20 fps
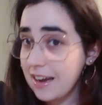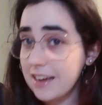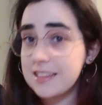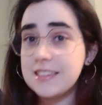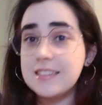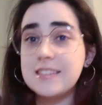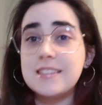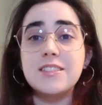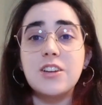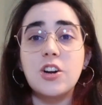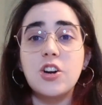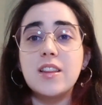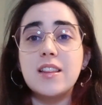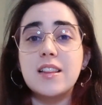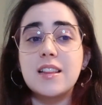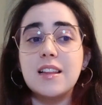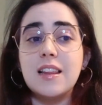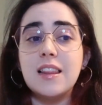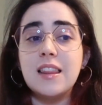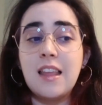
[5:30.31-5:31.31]
I did start it
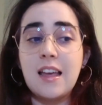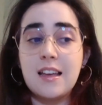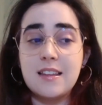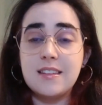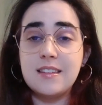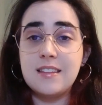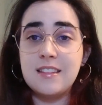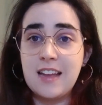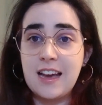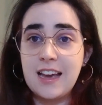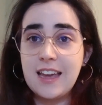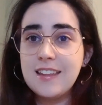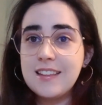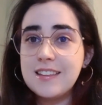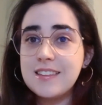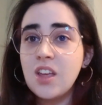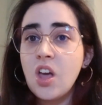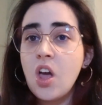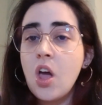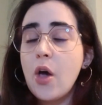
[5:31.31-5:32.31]
last
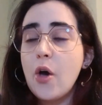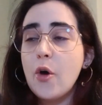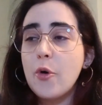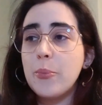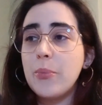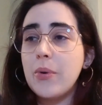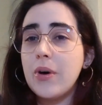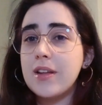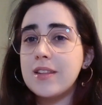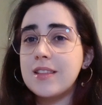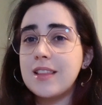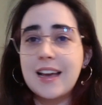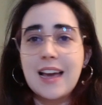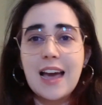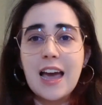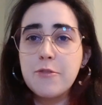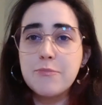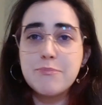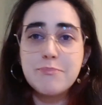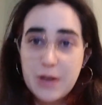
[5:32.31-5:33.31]
night, but like
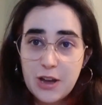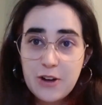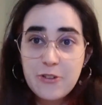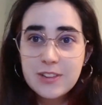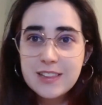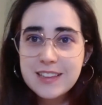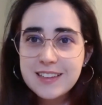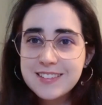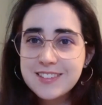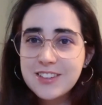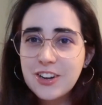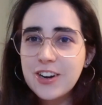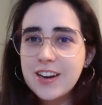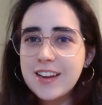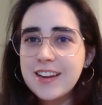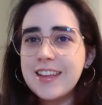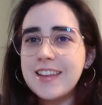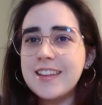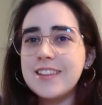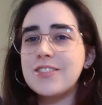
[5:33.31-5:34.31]
I barely
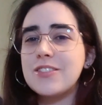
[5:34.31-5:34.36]
started it.